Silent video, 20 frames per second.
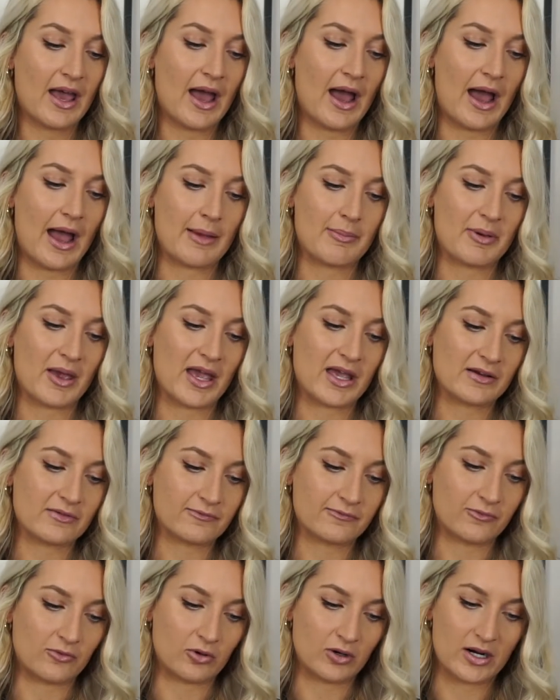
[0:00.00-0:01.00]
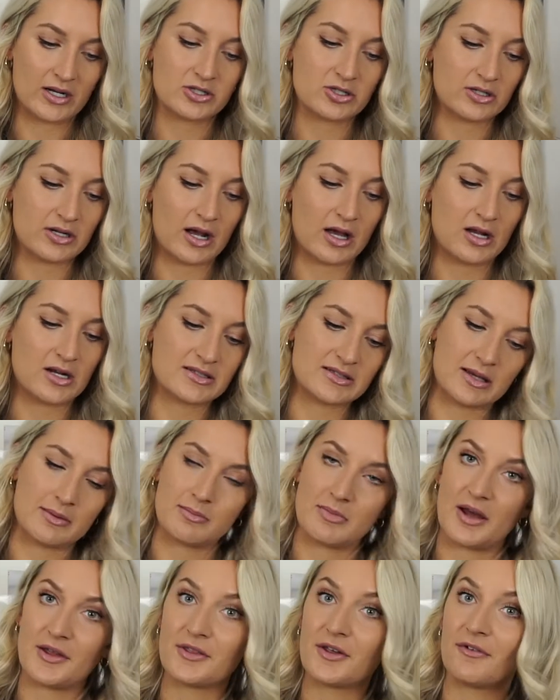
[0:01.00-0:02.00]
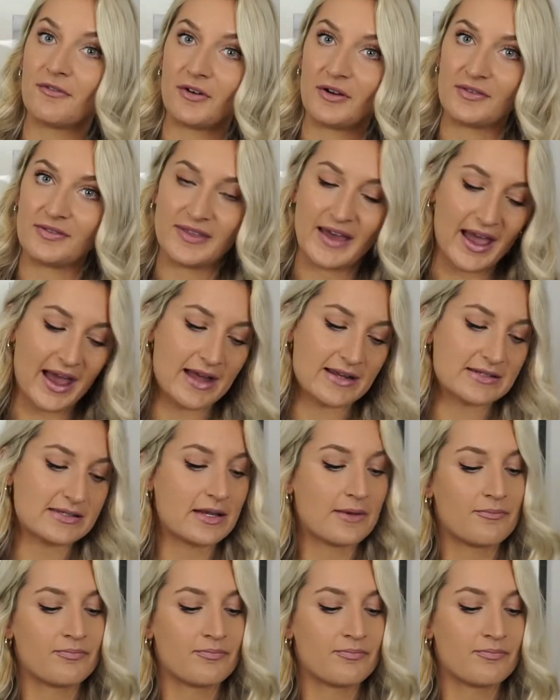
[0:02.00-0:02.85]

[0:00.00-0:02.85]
I pay $400 a month for that.